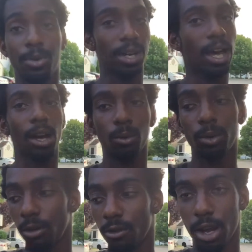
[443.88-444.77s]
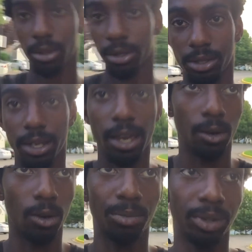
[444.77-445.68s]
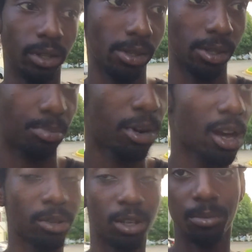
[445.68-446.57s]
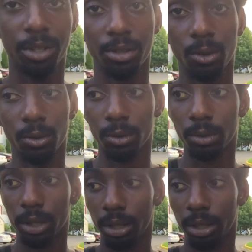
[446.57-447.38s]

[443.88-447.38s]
not want to wreck this at all, because it's probably going to be totaled.